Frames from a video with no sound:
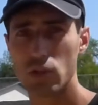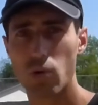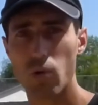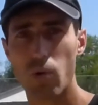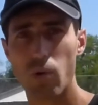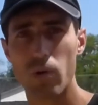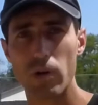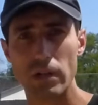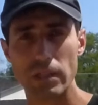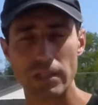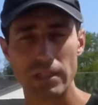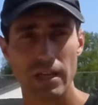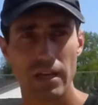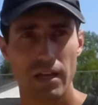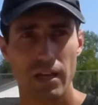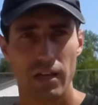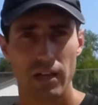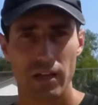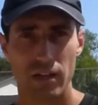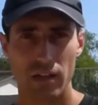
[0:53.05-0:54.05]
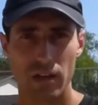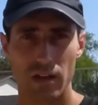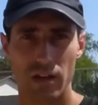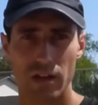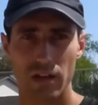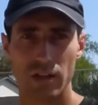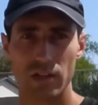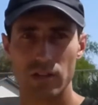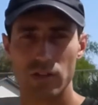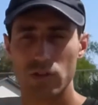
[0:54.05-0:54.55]
court,
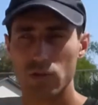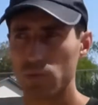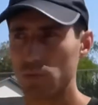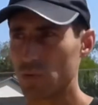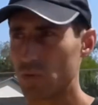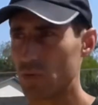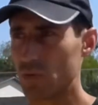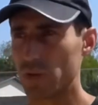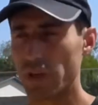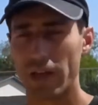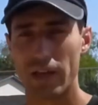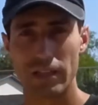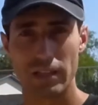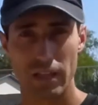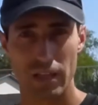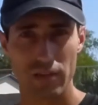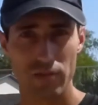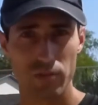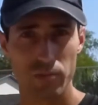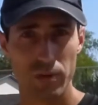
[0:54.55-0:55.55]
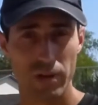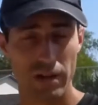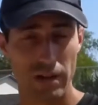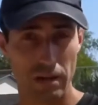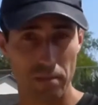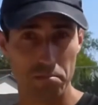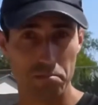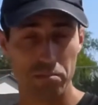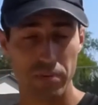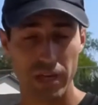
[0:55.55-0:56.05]
you will give them
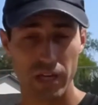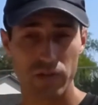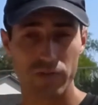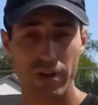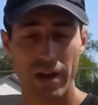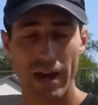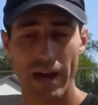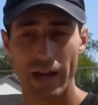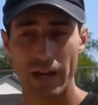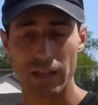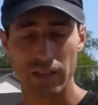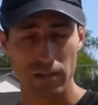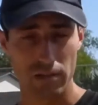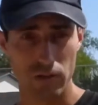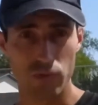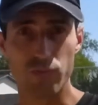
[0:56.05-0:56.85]
a big racket,